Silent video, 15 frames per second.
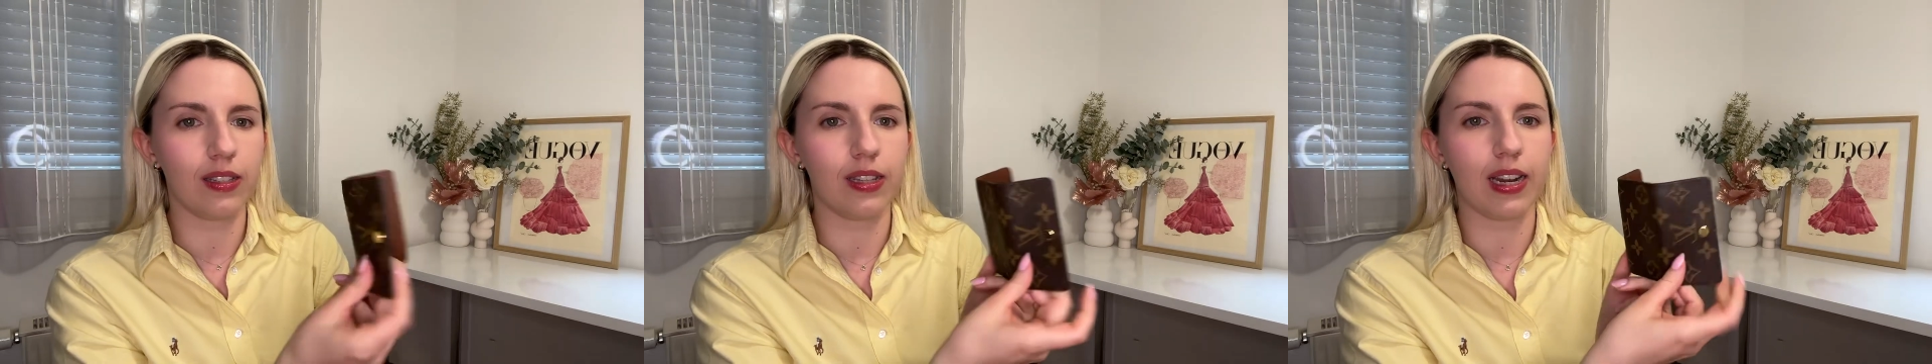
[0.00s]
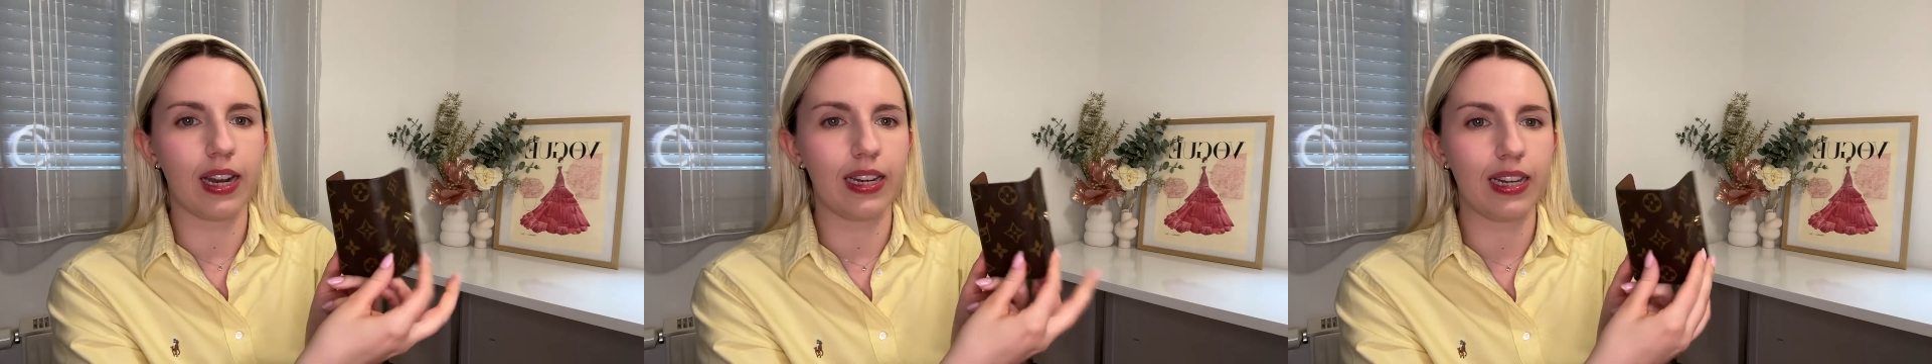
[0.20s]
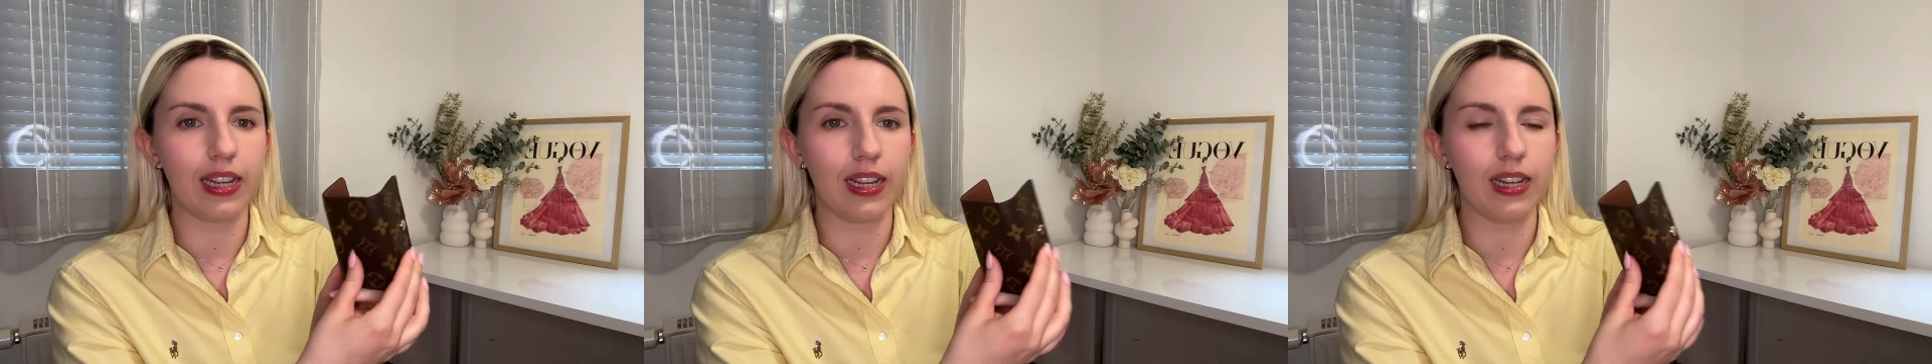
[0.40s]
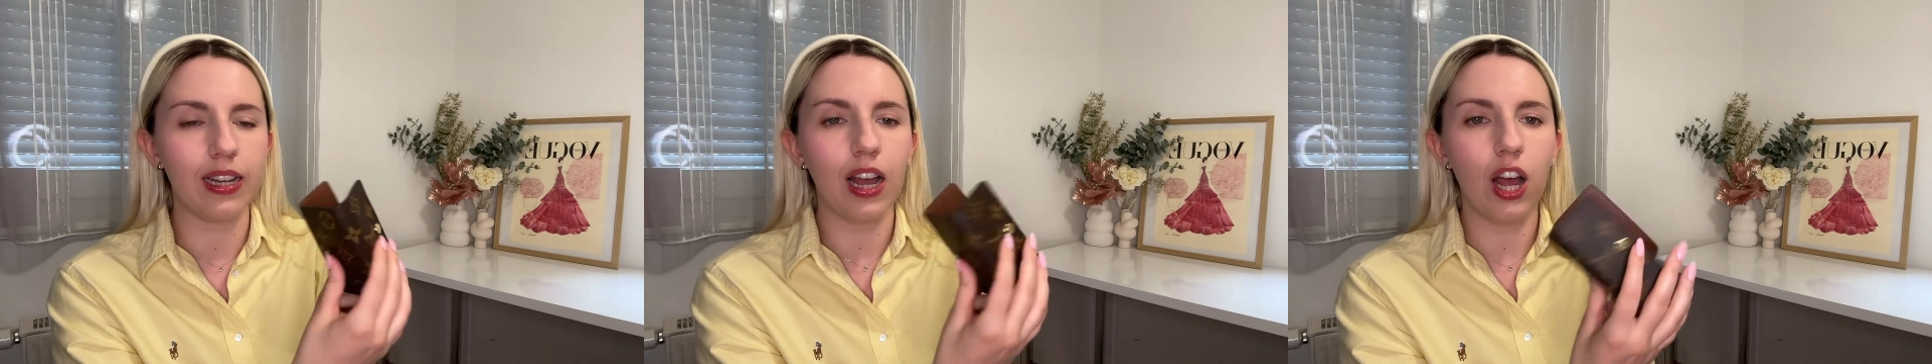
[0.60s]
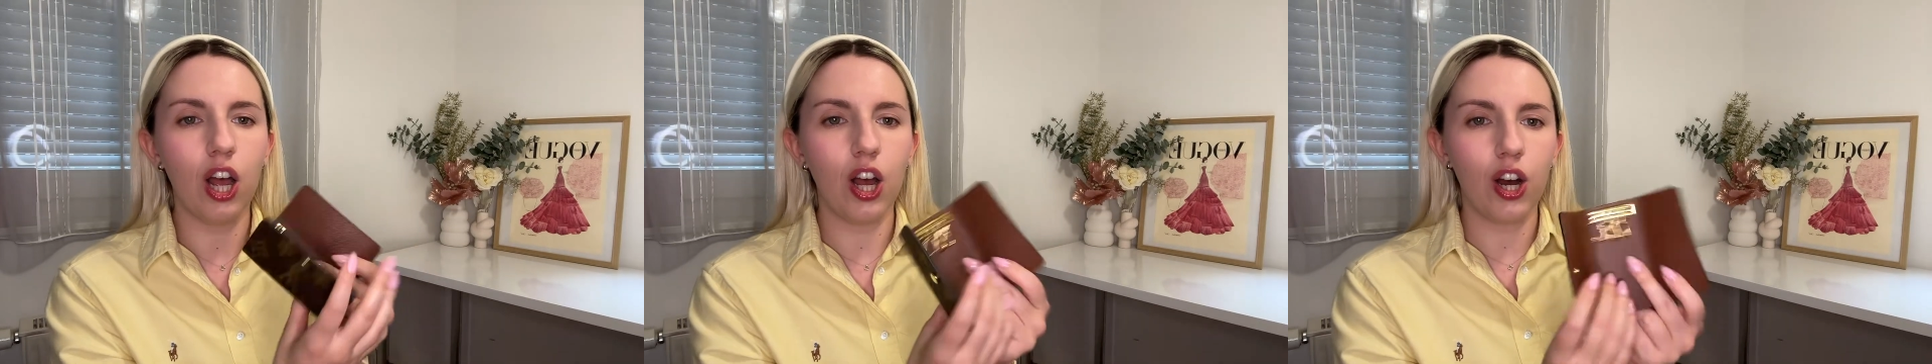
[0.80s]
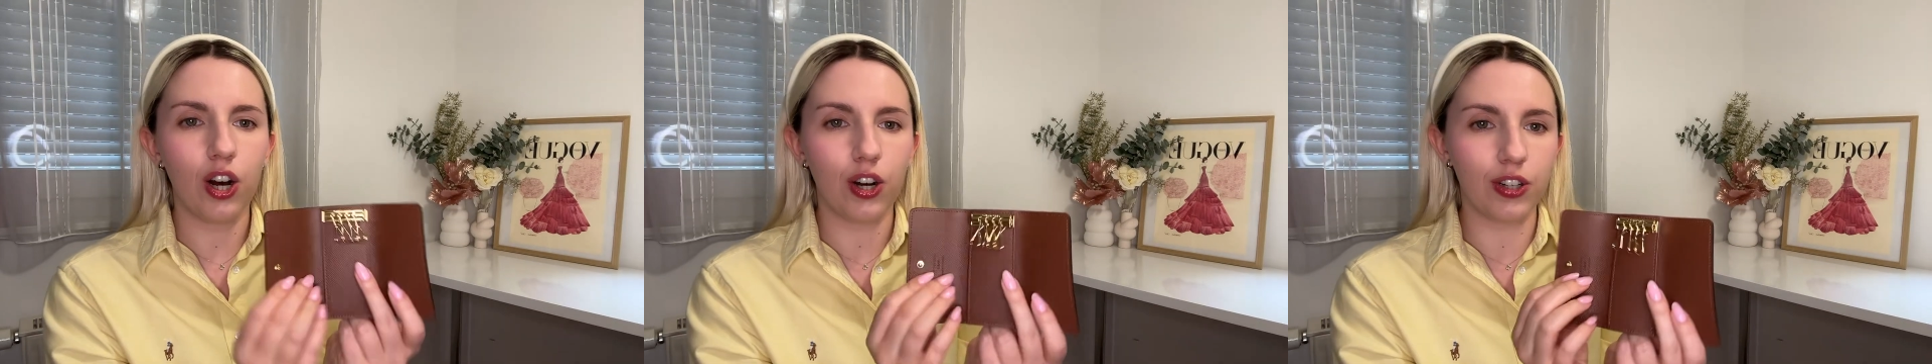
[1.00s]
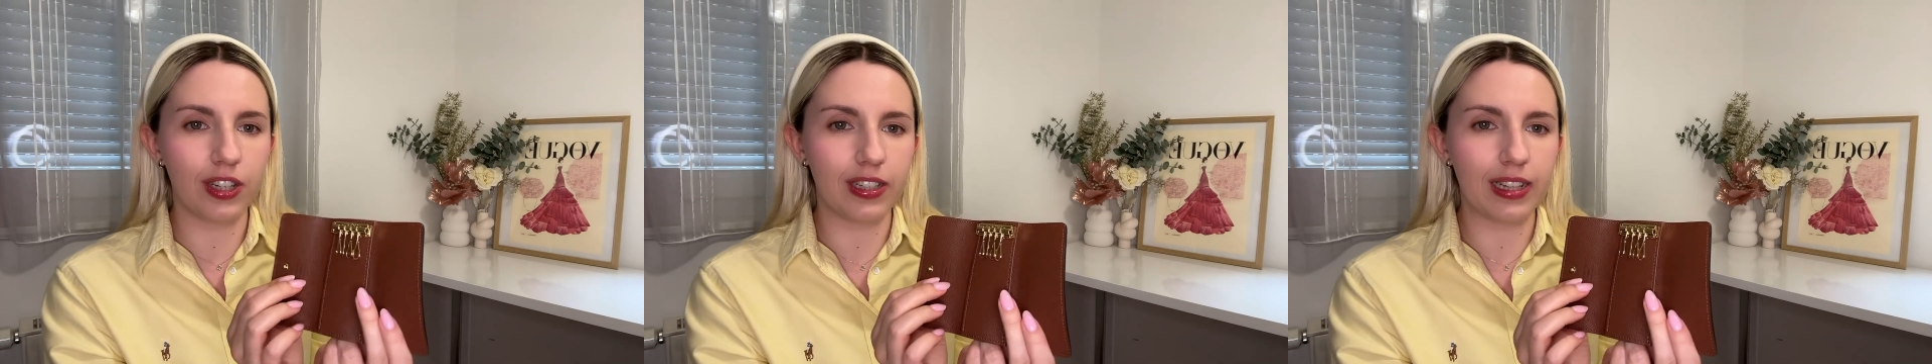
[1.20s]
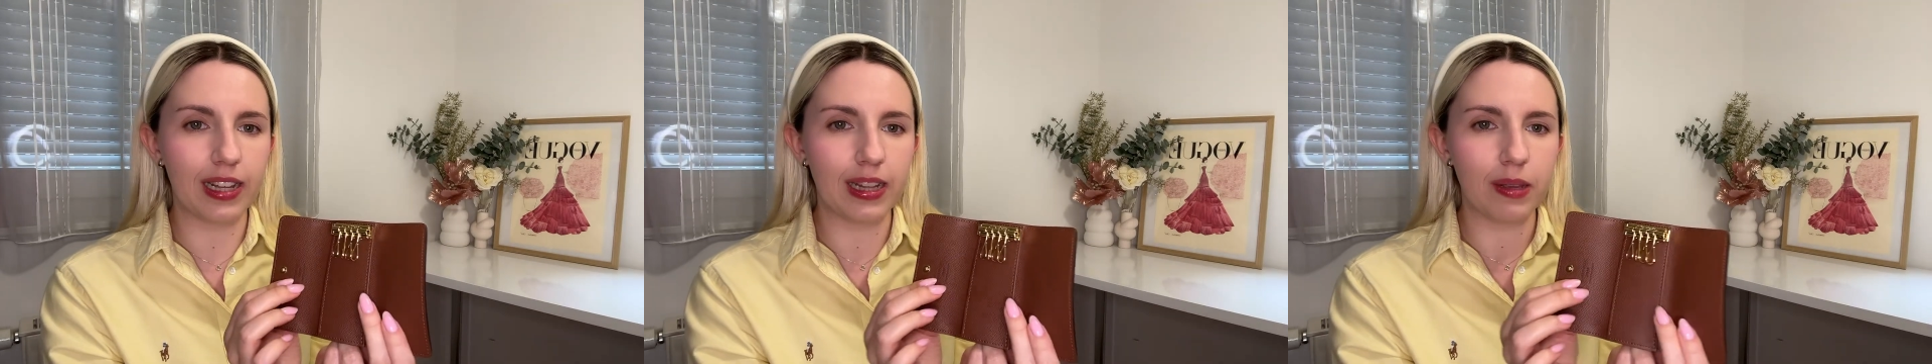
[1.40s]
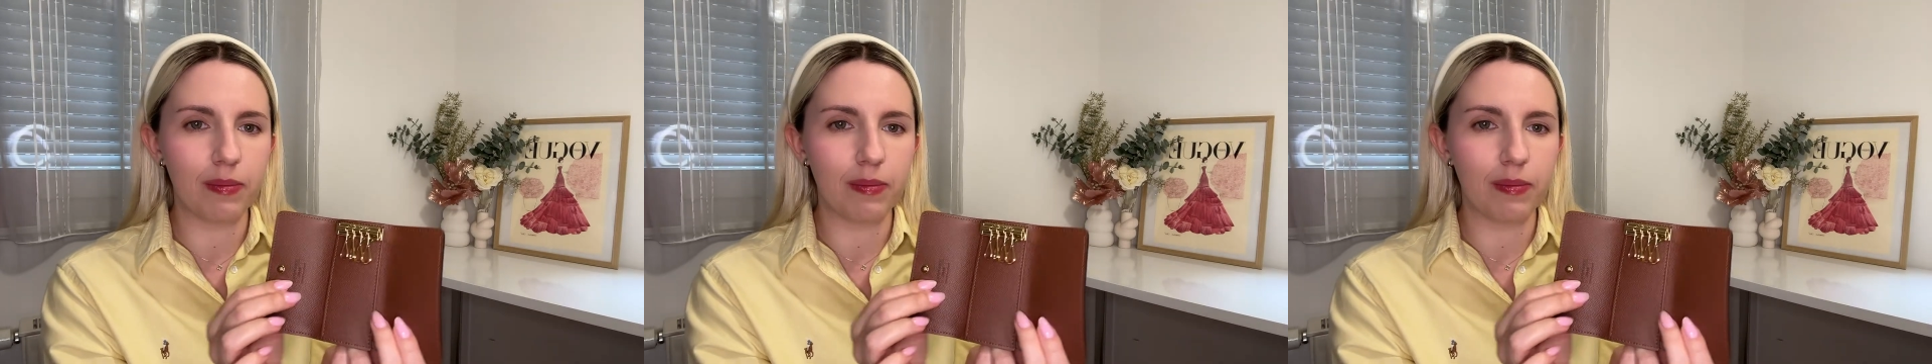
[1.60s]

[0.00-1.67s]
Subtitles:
that I need on a daily